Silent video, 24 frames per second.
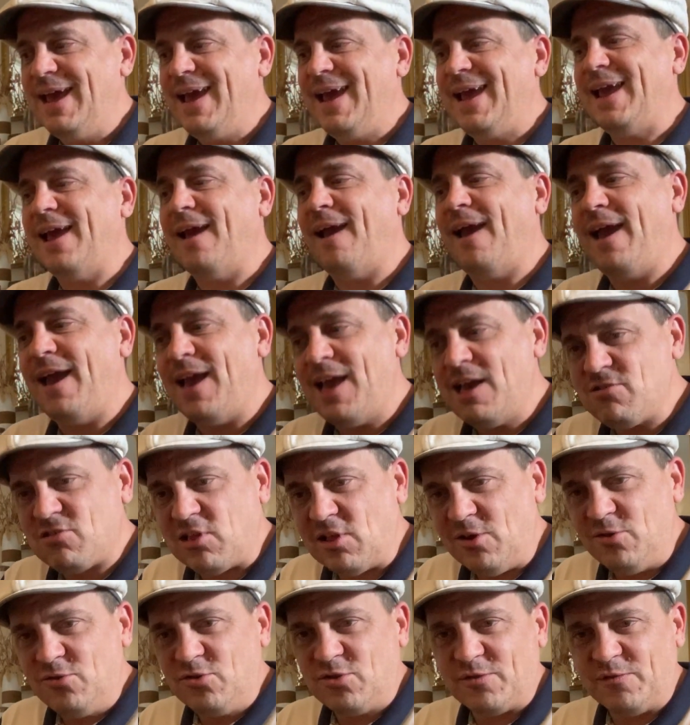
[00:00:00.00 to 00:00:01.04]
It has
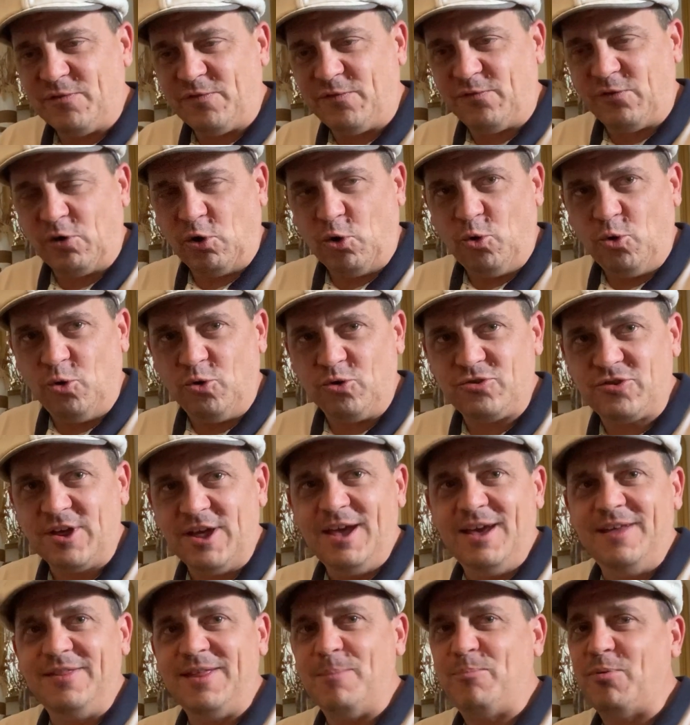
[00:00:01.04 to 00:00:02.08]
loads of flaws.
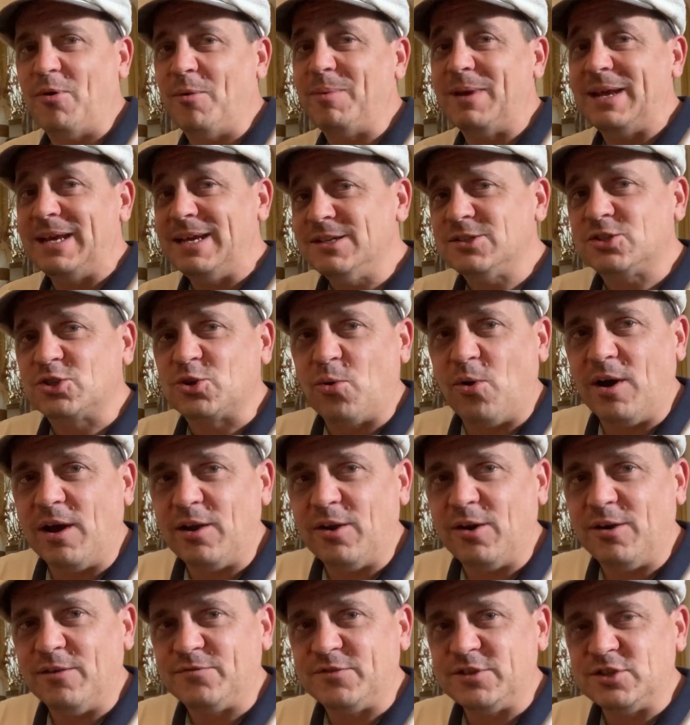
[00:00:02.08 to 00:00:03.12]
There probably is quite a
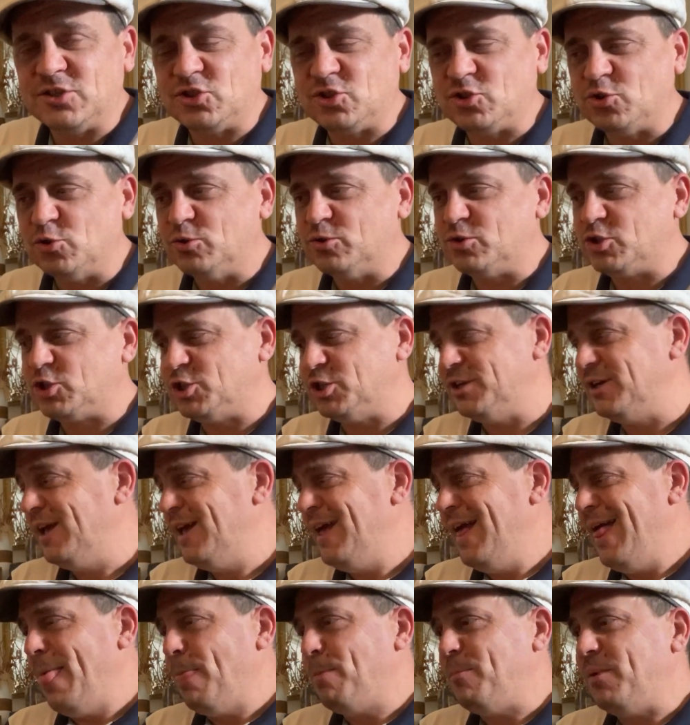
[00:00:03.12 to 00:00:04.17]
lot of distortion,
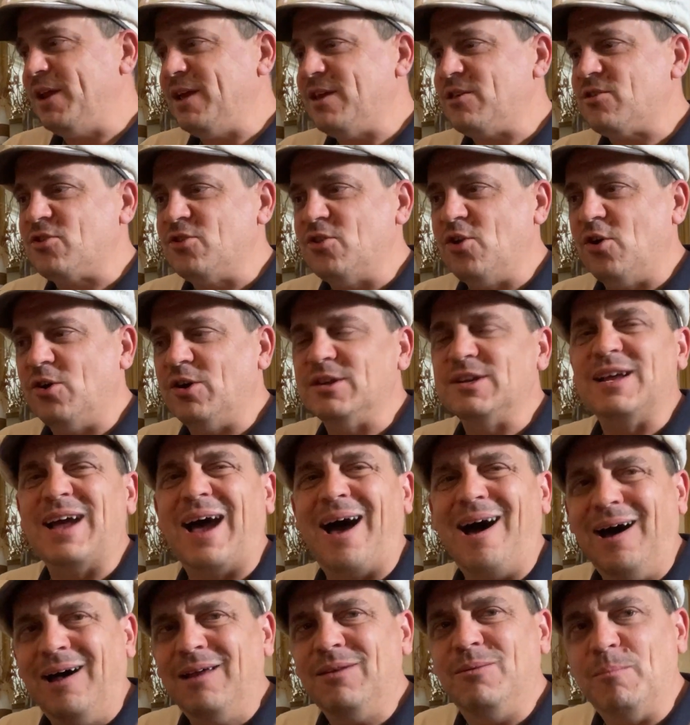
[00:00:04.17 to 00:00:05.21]
but it's not
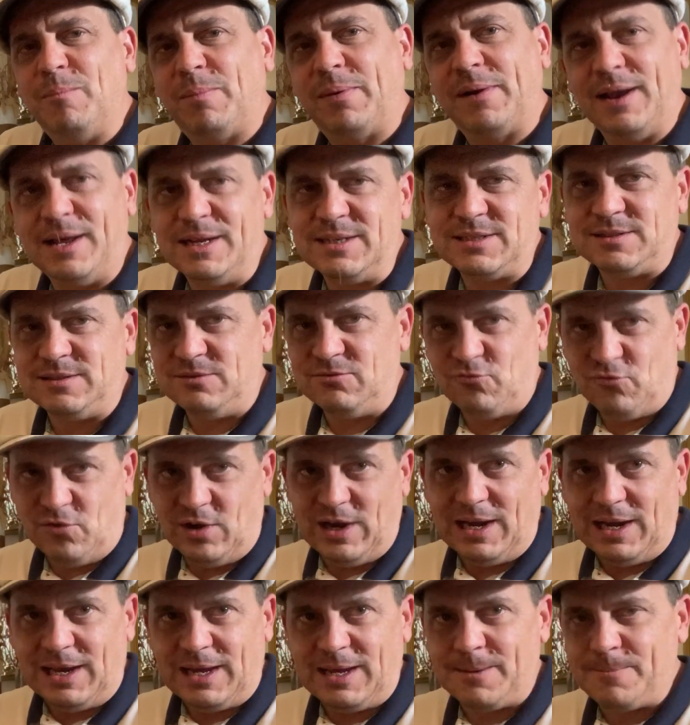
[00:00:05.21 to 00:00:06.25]
unpleasant
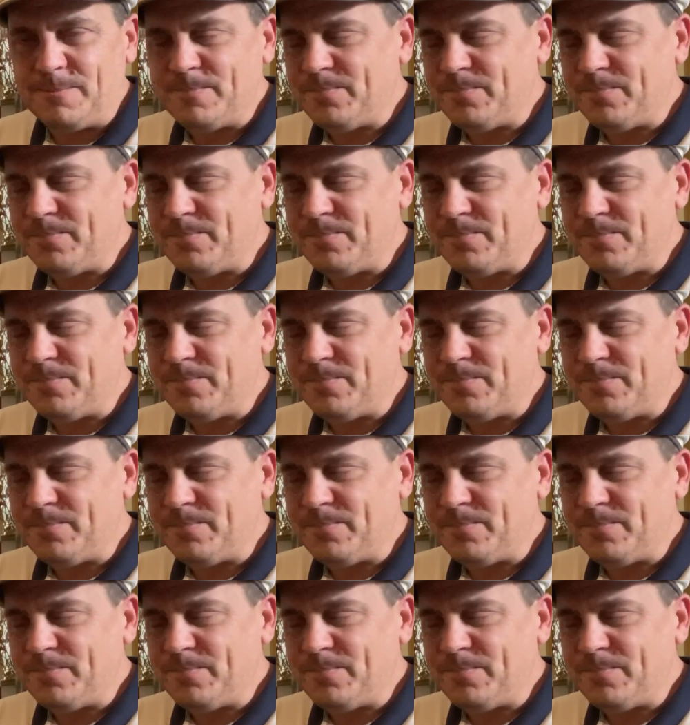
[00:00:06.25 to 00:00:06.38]
really.